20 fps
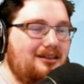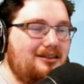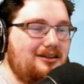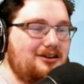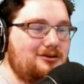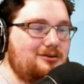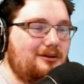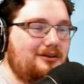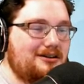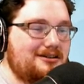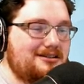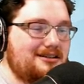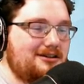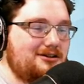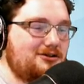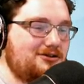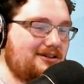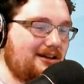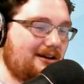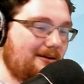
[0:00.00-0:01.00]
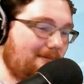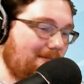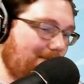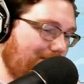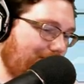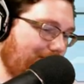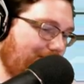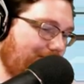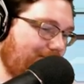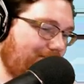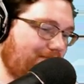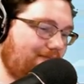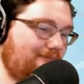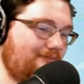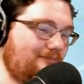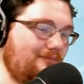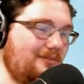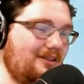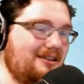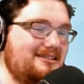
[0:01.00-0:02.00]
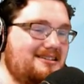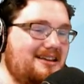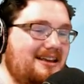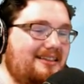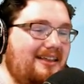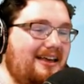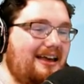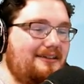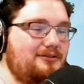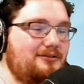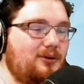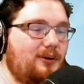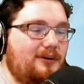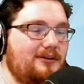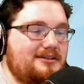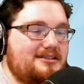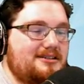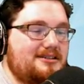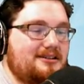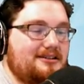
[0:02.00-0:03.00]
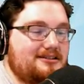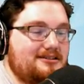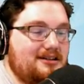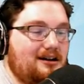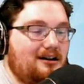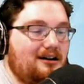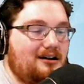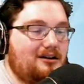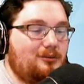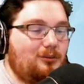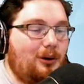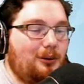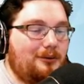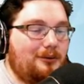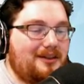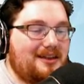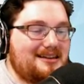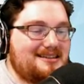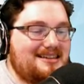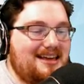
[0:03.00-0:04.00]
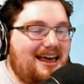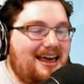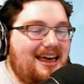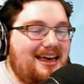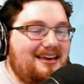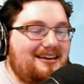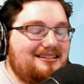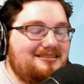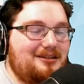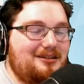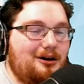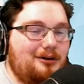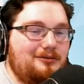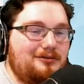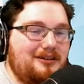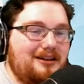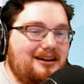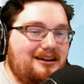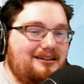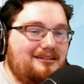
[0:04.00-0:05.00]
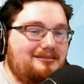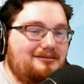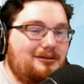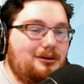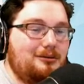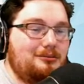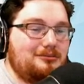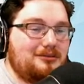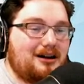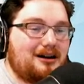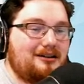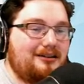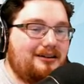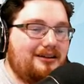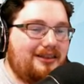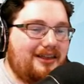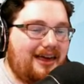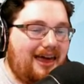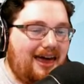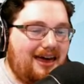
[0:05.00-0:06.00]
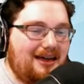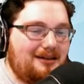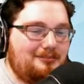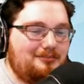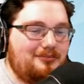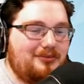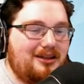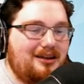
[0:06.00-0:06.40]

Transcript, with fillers: this one looks interesting. Saying that if toilets could talk, what would they say? Hopefully, well, luckily they can't.